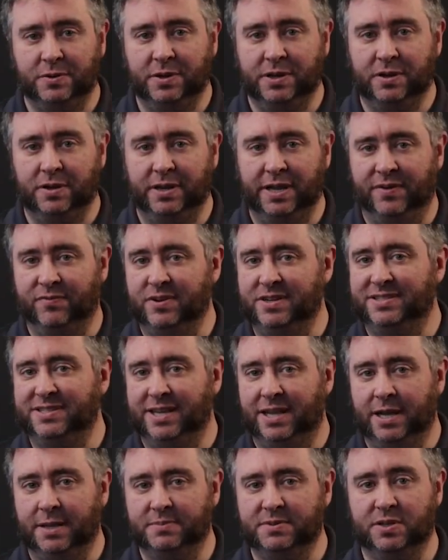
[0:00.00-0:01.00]
tuning on every
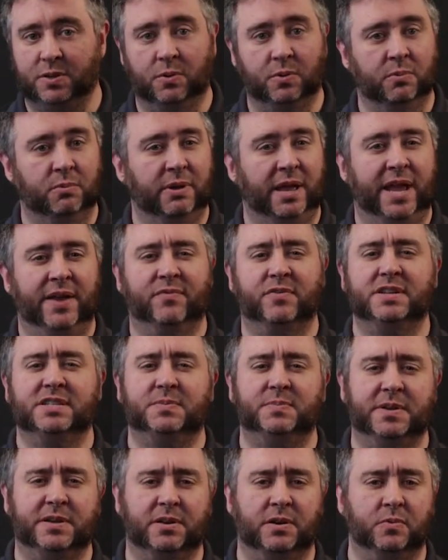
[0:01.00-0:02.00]
setup, so every
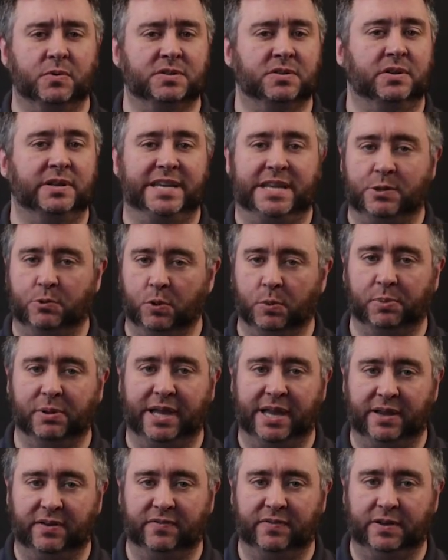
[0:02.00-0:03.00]
speaker was on equal
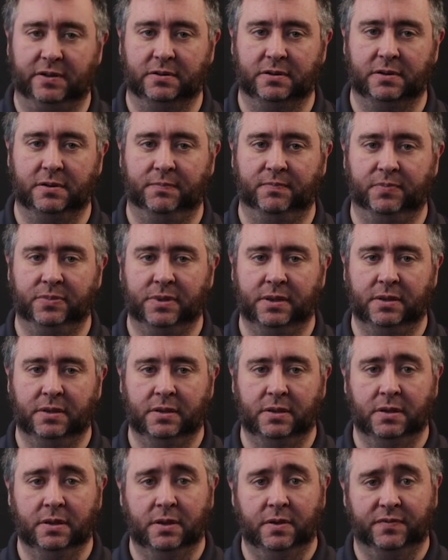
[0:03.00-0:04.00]
playing field.
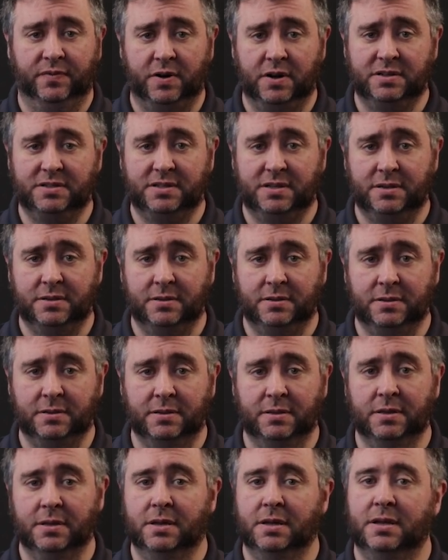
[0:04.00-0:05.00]
First,
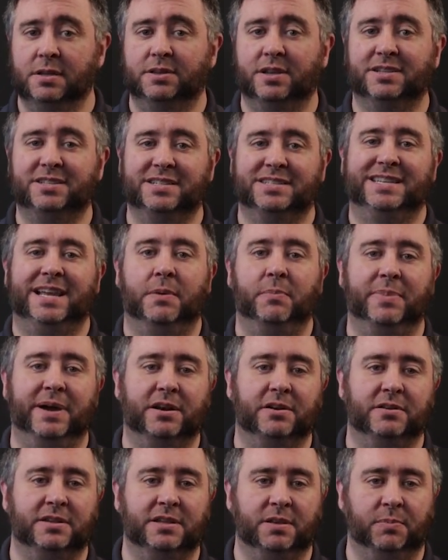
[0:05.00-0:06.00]
does it sound
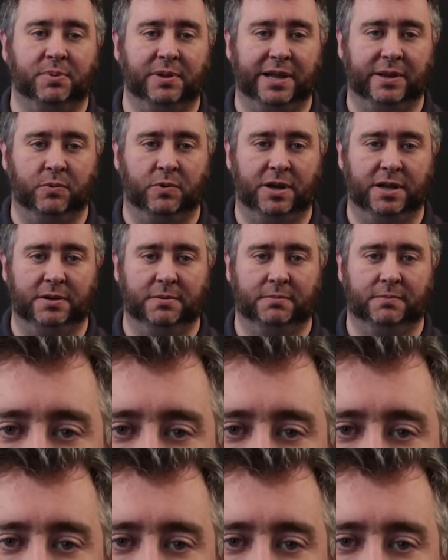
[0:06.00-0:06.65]
better than the Play 1?